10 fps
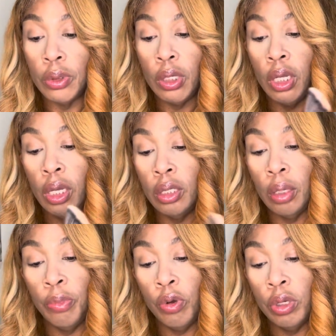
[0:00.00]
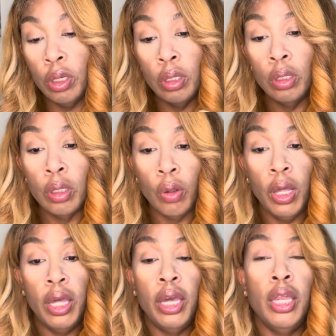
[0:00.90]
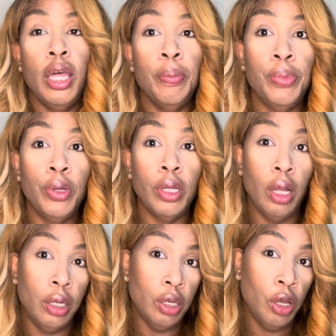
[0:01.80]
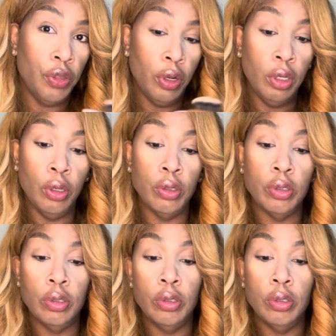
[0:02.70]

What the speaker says: And I'm gonna go ahead and put another little